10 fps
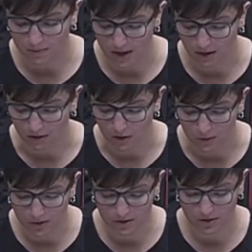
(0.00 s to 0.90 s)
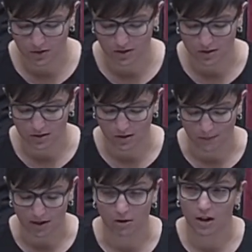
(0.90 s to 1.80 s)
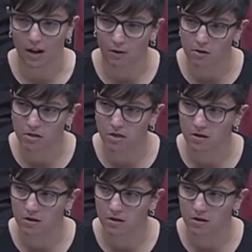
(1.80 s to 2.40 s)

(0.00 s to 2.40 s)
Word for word: to make our own decisions about our health,